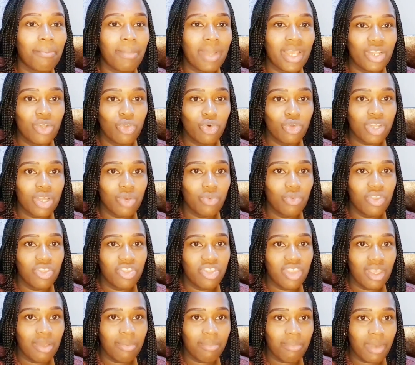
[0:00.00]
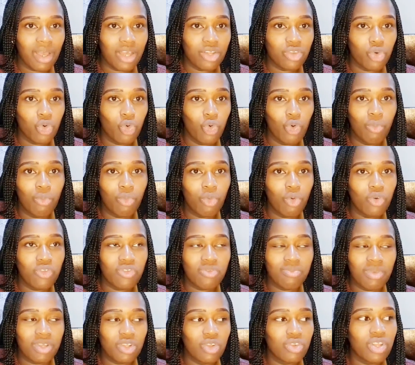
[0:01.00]
my daughter with them at home, because
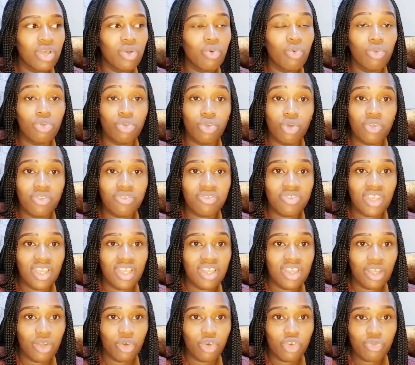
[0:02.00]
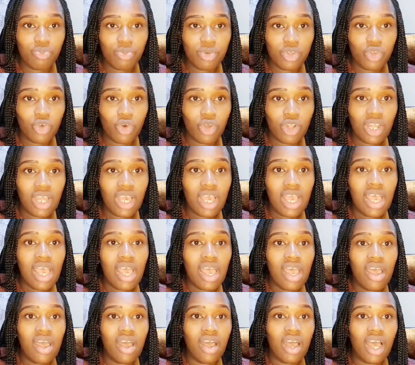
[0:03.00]
my daughter could not stay in the hospital
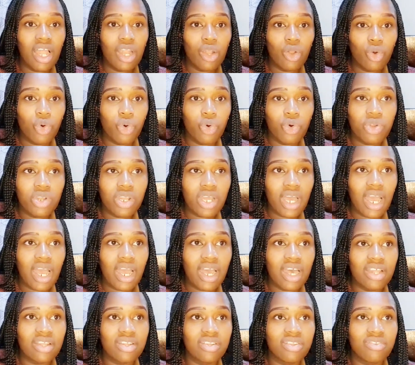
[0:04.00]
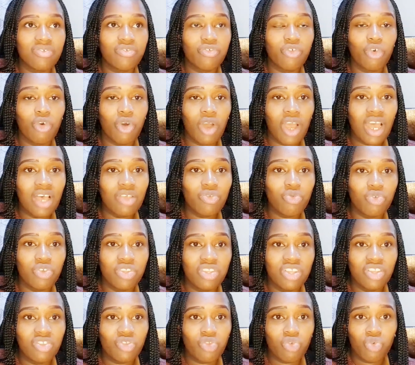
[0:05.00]
alone. And for us, we
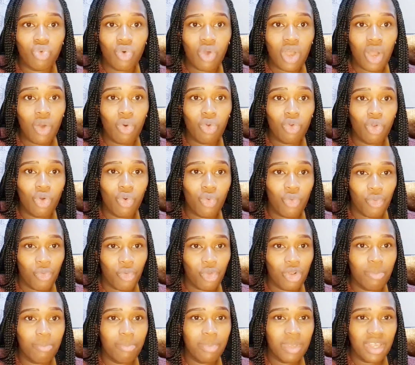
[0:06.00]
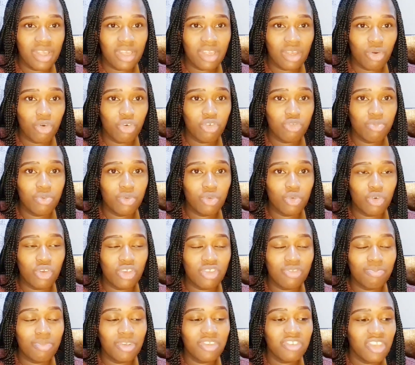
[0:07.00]
didn't know how long we will be in the hospital,
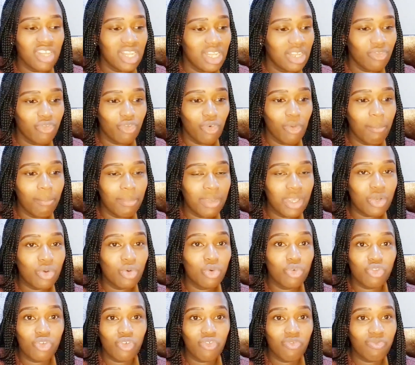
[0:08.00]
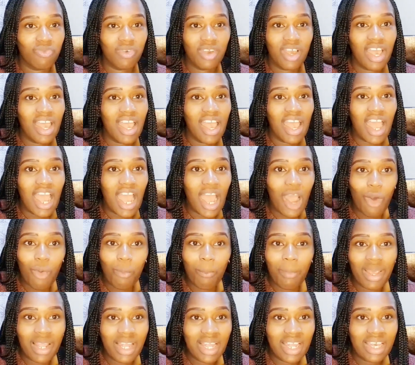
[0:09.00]
especially for me because of how
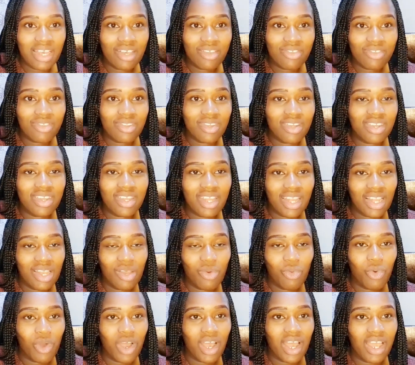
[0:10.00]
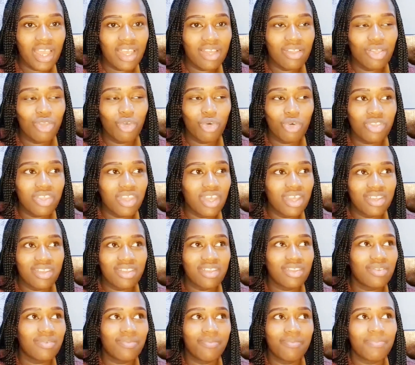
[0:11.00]
my legs really were. I thought that
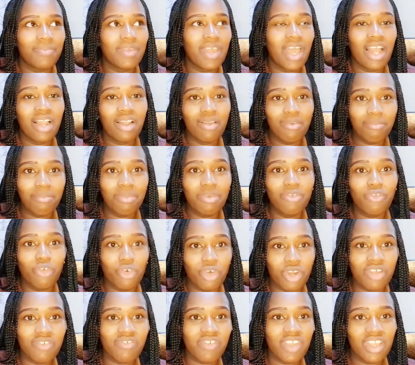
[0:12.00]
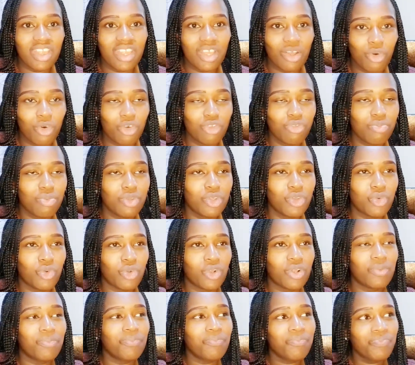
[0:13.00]
I'll be forever in the hospital.